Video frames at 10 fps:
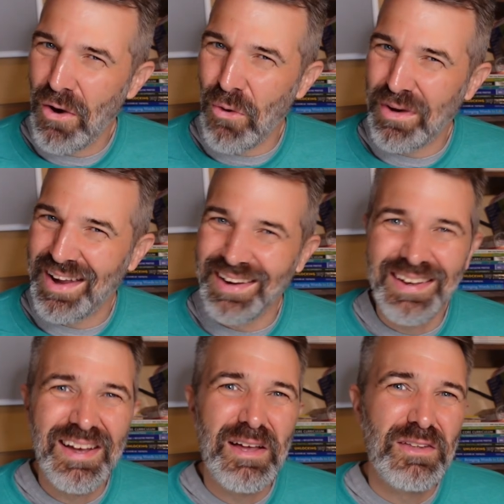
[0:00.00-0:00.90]
okay,
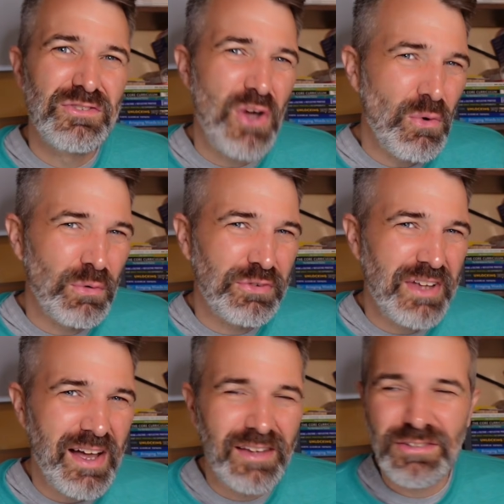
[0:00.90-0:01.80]
total
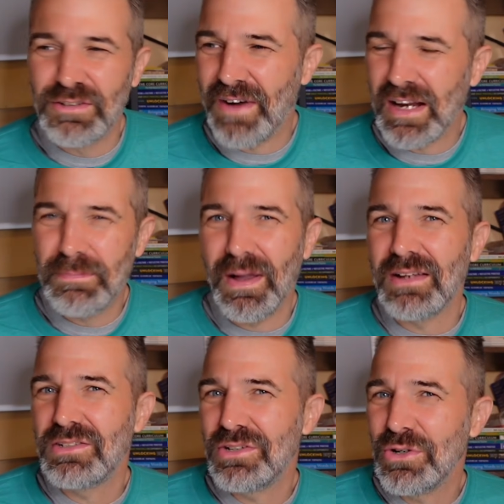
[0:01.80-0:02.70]
studs divided by
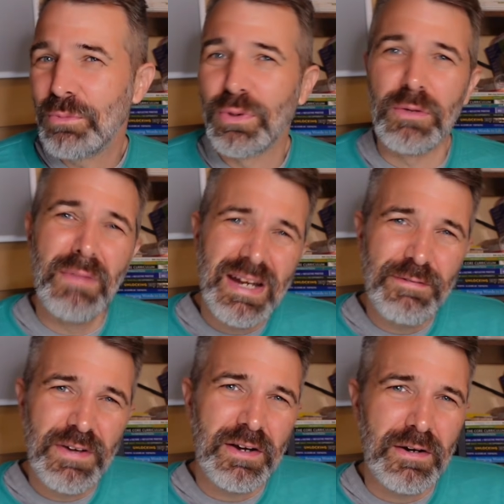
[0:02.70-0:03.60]
2 per
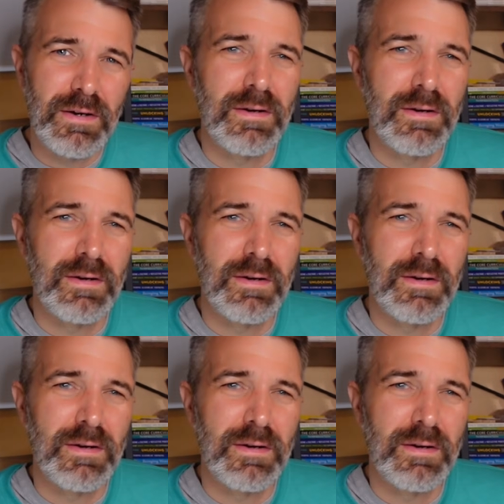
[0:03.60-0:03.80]
minifigure.